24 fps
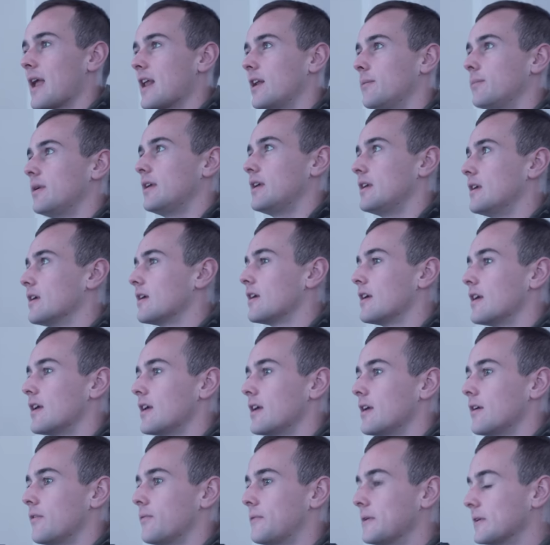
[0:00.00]
made me
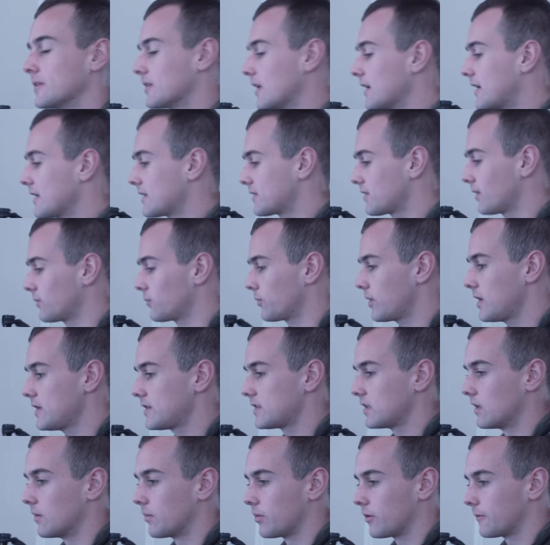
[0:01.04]
feel like it's
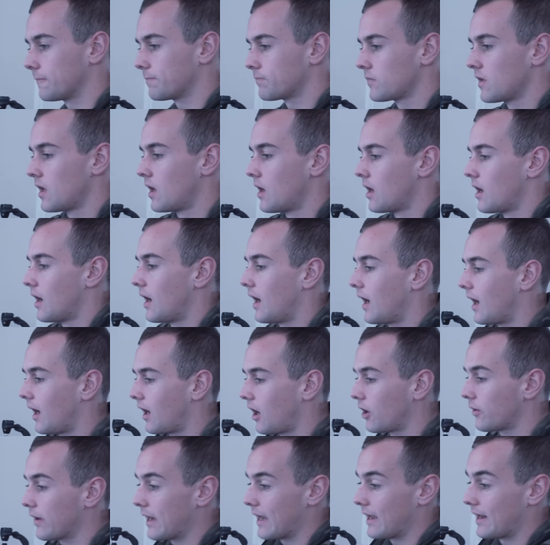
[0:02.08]
unreasonable. Uh,
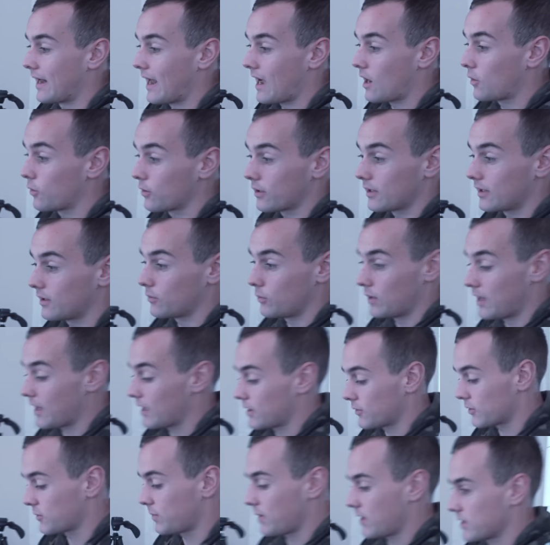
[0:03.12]
all right, and now we're gonna, we got
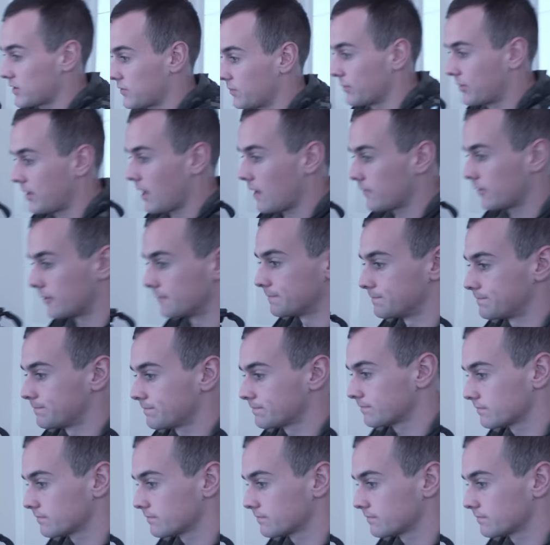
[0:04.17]
a response from Kevin.